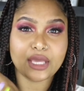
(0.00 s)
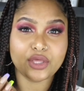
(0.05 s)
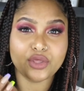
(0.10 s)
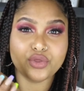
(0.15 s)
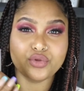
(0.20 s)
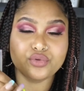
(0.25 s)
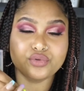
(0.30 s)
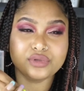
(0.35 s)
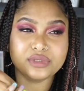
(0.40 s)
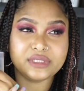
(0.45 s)

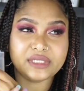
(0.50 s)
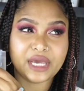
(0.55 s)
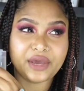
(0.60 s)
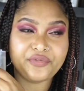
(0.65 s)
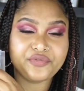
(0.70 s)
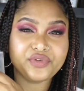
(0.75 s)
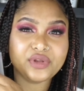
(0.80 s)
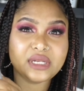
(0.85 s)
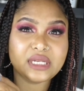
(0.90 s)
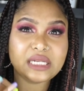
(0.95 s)
you'll
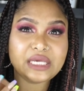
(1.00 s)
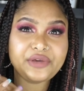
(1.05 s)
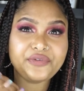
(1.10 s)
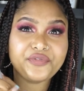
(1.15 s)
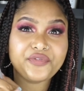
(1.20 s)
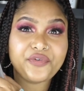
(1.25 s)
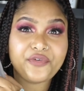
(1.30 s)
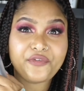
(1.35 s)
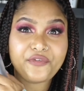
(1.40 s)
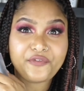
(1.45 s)
definitely
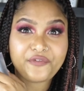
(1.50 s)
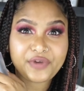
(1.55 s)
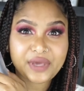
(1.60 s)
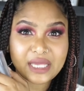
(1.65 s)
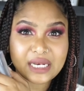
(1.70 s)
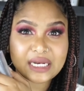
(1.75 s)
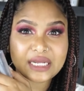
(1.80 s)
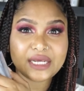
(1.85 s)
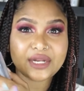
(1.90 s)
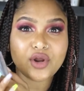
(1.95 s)

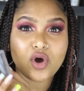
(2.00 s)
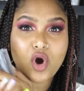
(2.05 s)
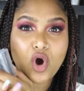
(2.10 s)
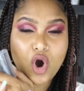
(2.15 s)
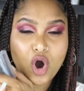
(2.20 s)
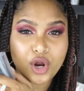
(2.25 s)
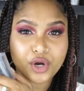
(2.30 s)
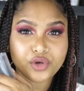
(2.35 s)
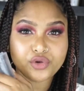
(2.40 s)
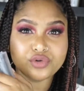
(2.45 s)
feel it
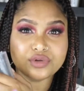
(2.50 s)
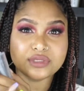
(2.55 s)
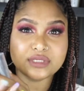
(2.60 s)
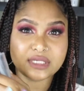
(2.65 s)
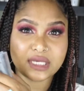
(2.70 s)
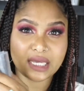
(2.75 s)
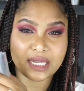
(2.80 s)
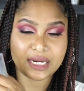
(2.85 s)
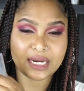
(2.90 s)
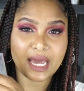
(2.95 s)
on your
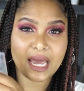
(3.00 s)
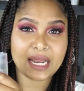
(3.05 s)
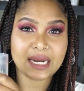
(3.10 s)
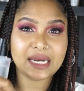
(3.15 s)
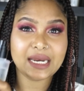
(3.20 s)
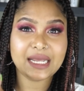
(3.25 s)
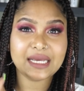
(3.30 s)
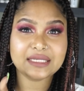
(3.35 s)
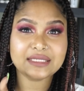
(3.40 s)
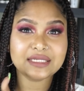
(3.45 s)
skin
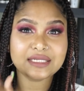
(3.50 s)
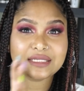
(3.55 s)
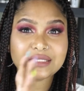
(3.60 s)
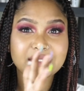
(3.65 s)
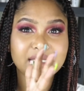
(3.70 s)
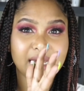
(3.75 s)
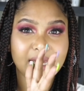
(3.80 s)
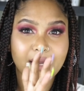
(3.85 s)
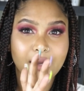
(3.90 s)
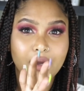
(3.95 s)
unless
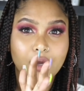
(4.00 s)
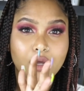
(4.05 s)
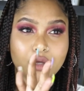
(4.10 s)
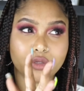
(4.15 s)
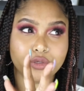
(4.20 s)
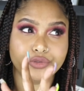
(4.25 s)
it's like